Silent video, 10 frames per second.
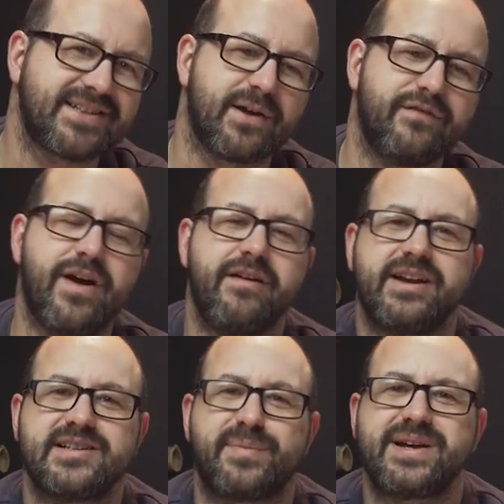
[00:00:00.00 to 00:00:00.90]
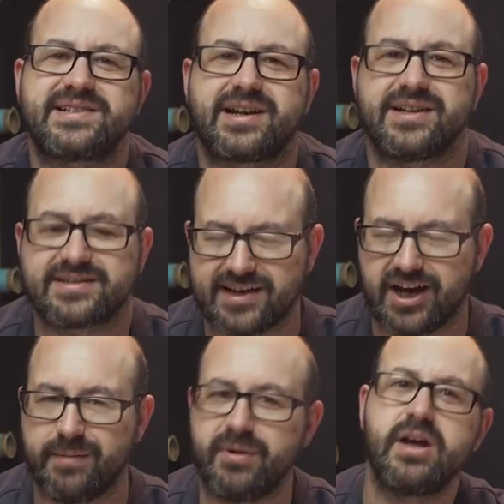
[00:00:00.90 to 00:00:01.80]
ISO invariant is basically a
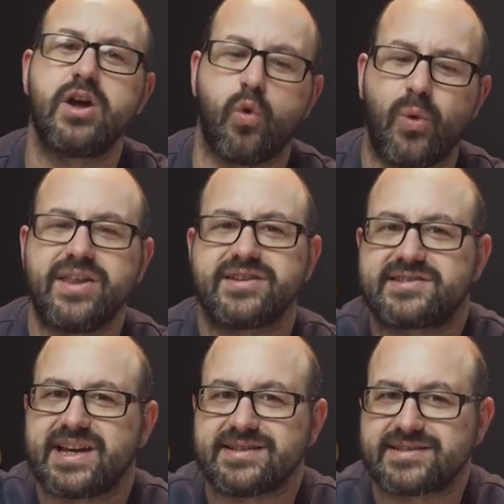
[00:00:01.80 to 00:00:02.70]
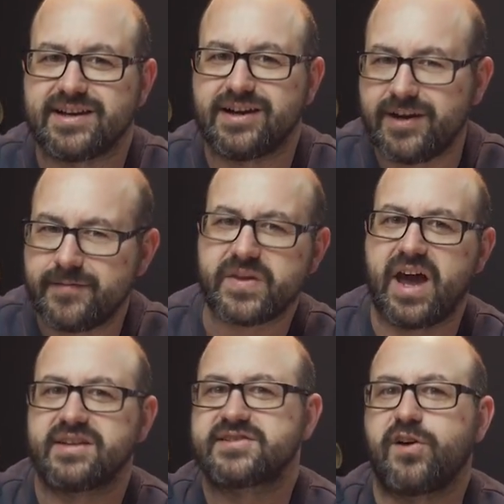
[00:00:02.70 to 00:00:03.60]
term where the sensor
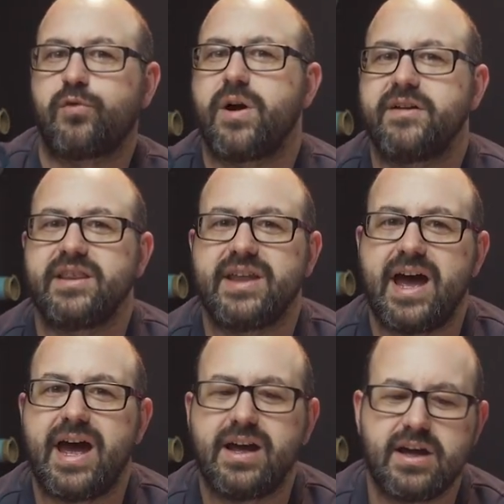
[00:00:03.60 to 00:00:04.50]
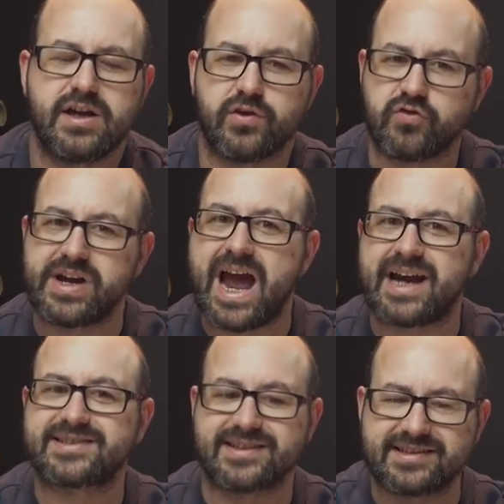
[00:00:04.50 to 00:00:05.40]
and the software in there
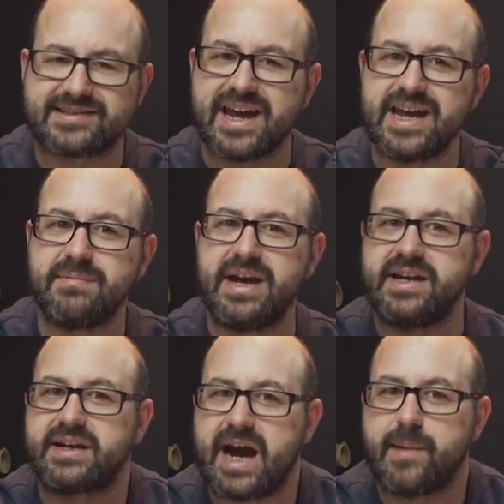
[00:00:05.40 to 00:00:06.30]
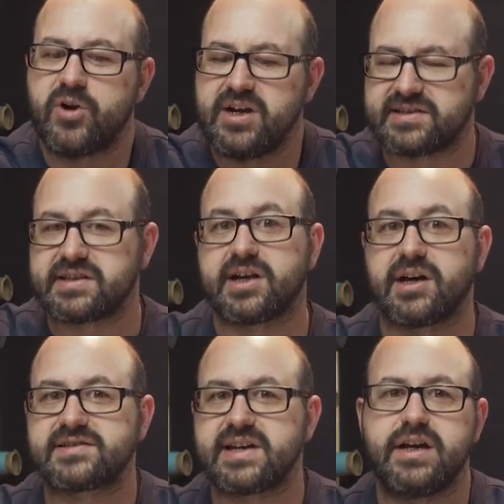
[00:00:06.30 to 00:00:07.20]
reacts the same in camera as it
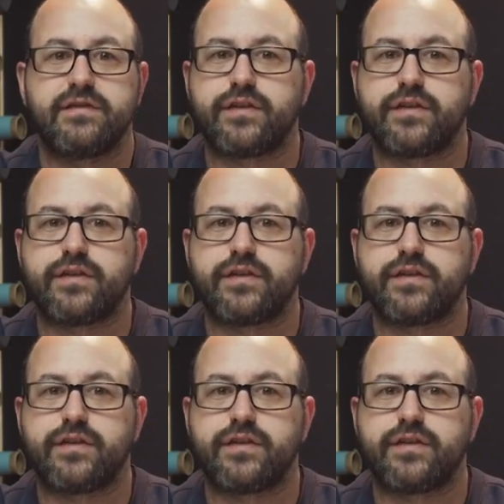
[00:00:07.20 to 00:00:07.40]
does in